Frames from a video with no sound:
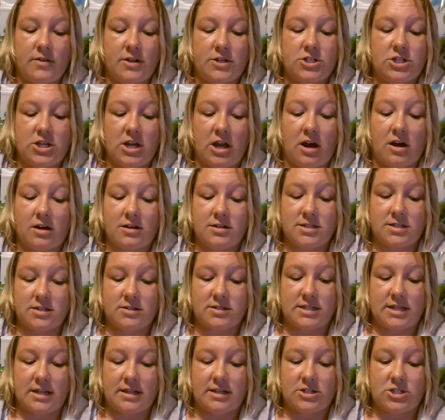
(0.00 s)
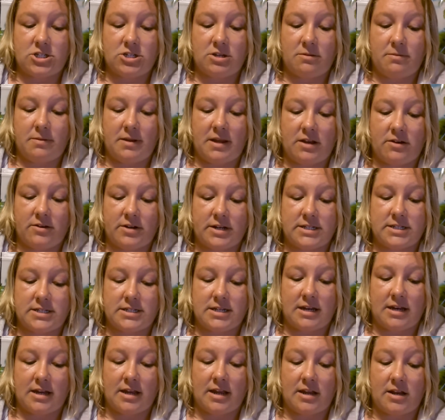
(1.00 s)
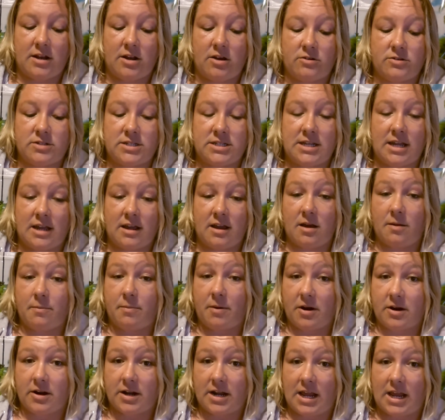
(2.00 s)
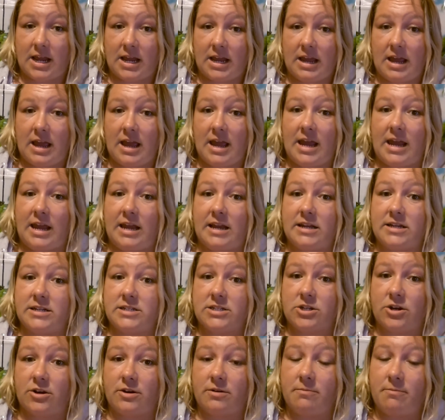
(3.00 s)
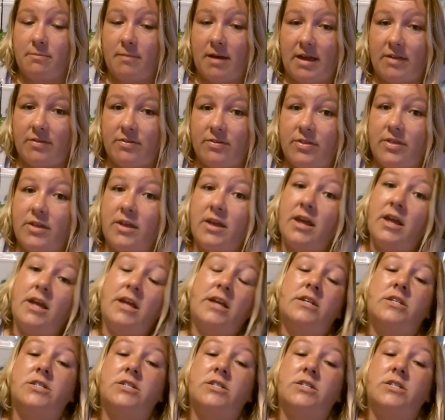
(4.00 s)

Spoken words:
She also said that she'd be interested in hosting a party in a certain month.